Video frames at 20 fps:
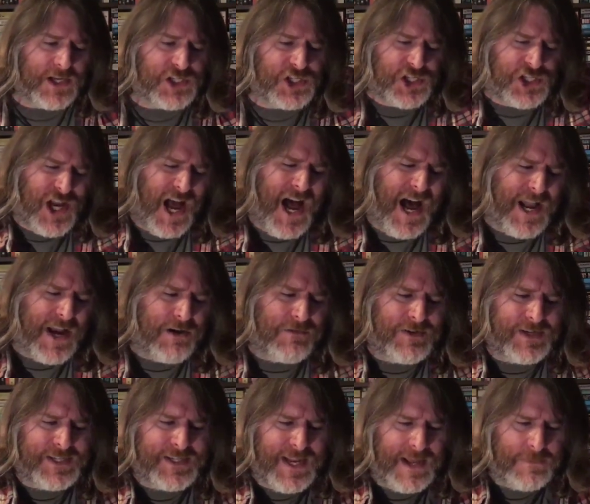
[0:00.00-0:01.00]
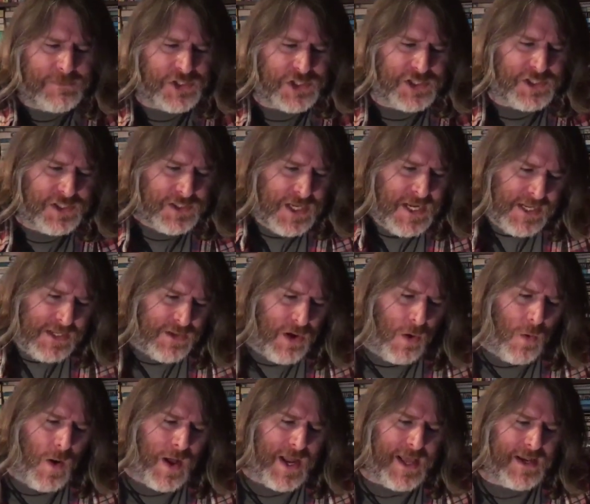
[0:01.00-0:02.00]
shot of redemption.
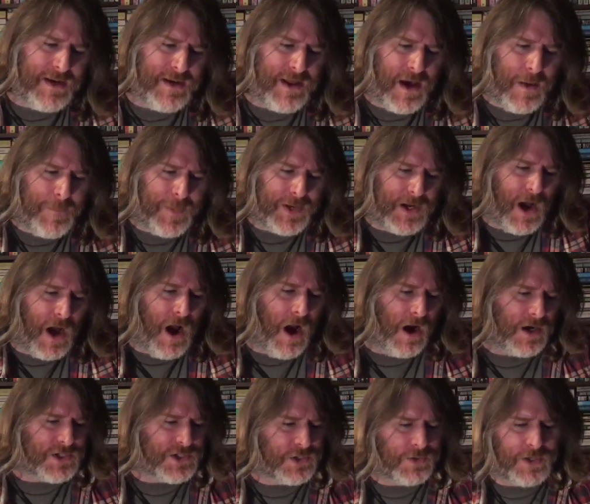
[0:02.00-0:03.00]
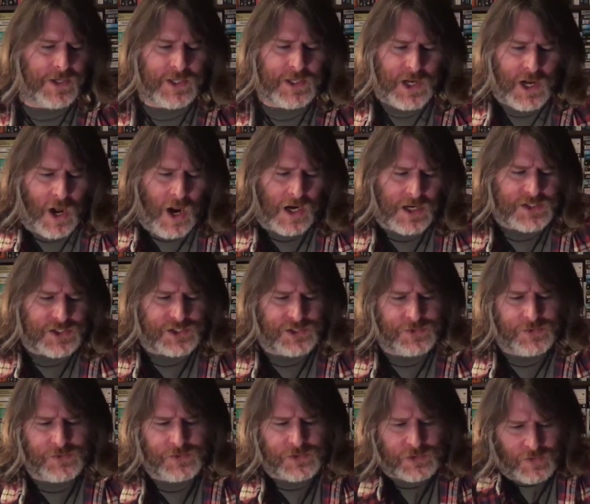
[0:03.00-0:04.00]
Don't want to end up a cartoon in a
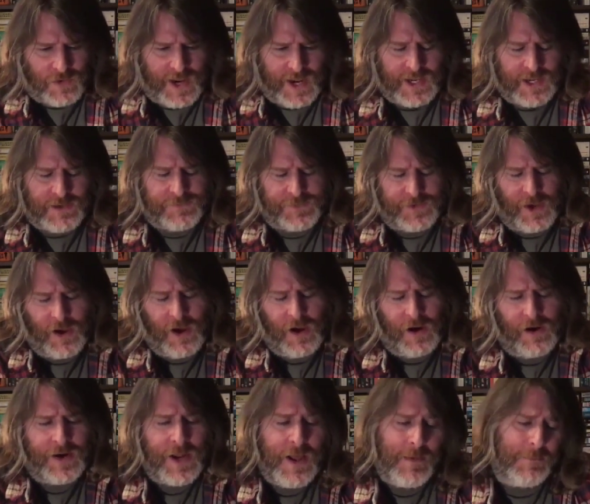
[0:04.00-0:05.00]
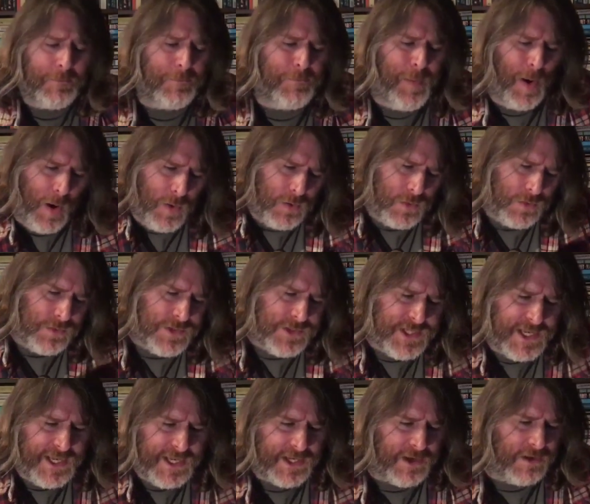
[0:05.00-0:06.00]
cartoon graveyard. Bone
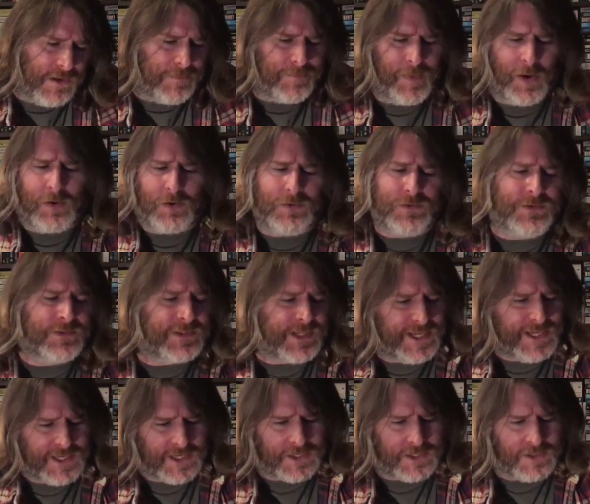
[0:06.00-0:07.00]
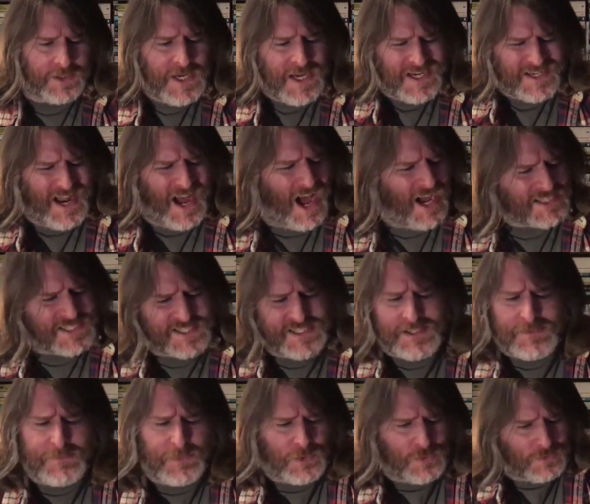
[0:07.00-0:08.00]
digger, dogs in
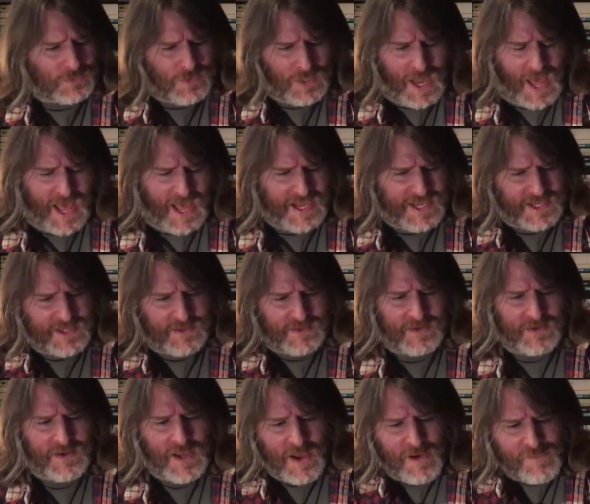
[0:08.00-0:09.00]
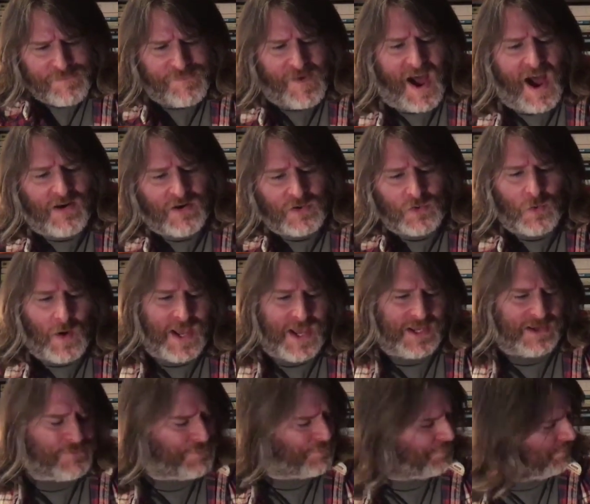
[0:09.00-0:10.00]
the moonlight, far
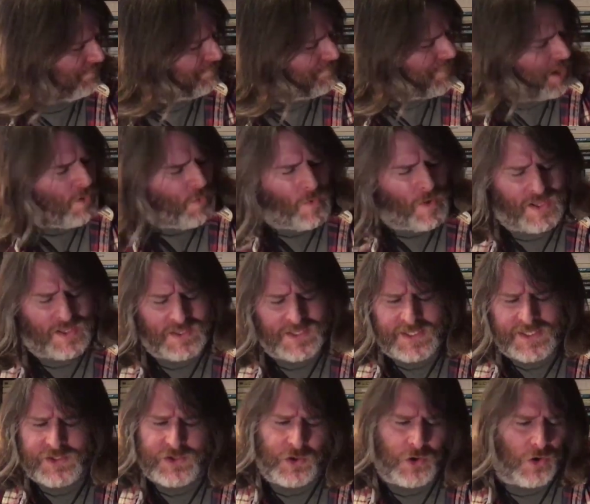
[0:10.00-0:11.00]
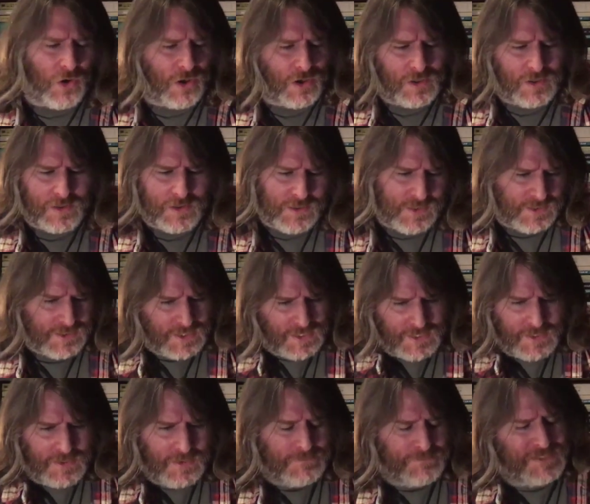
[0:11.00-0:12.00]
away from my well-lit door.
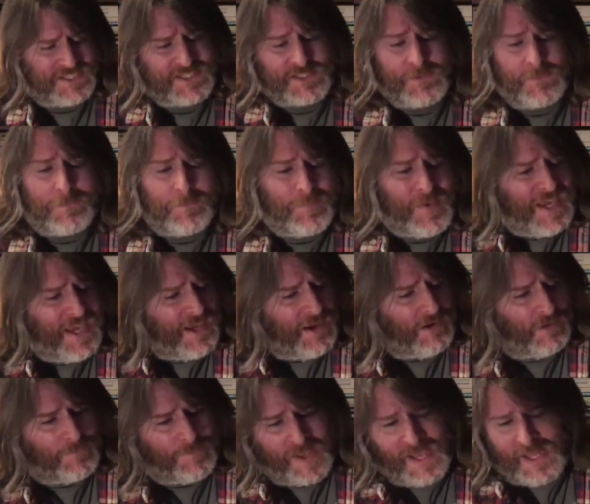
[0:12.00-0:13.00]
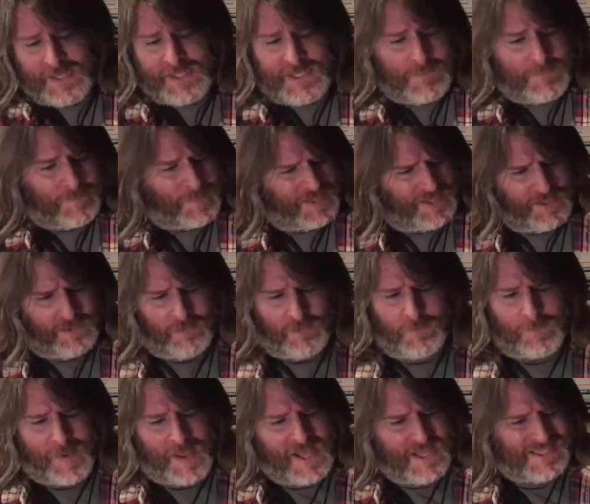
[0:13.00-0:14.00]
Mr. Beer belly,
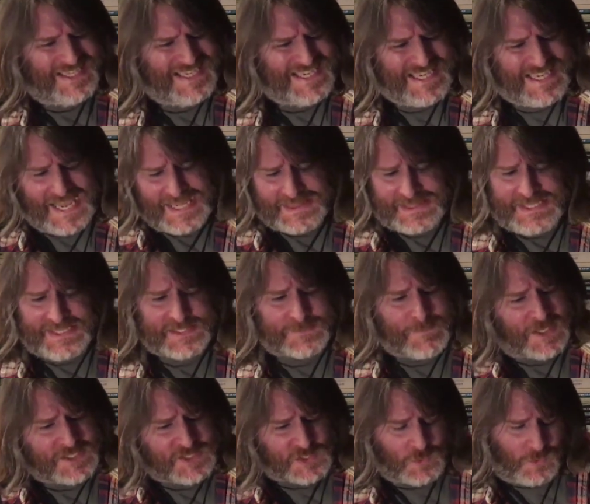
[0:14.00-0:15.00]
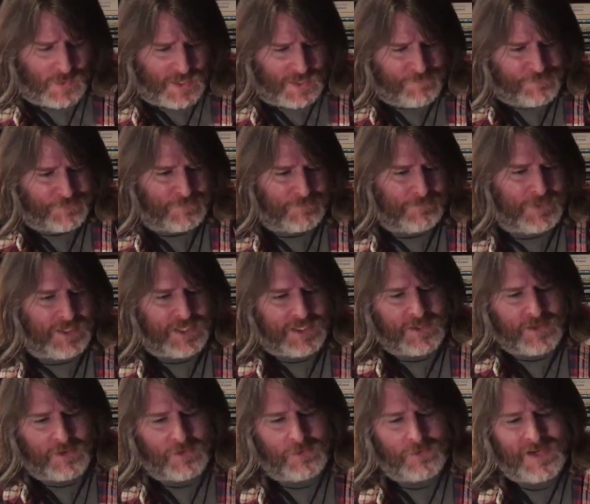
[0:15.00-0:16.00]
get these mutts away from me, you
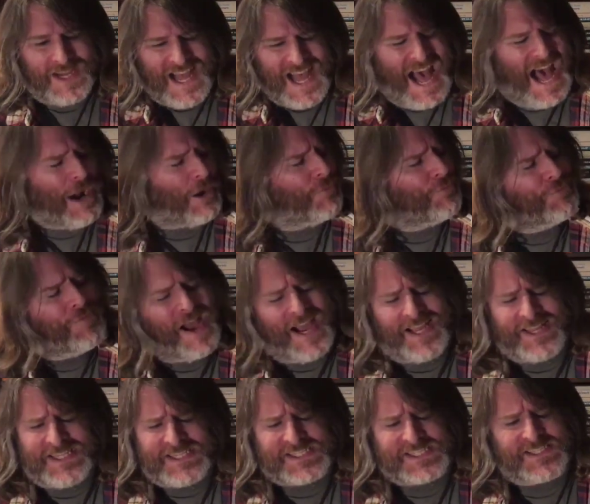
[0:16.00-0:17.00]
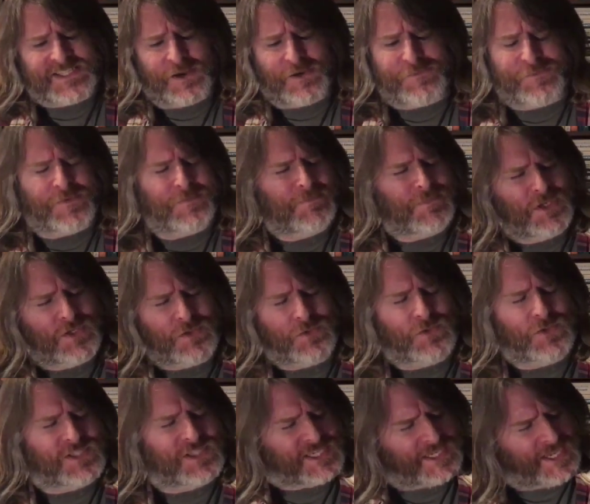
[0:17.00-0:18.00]
know. I don't find this stuff
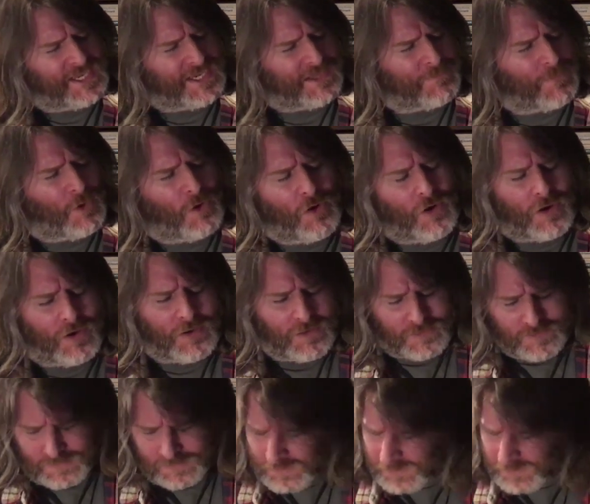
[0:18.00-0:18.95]
amusing anymore.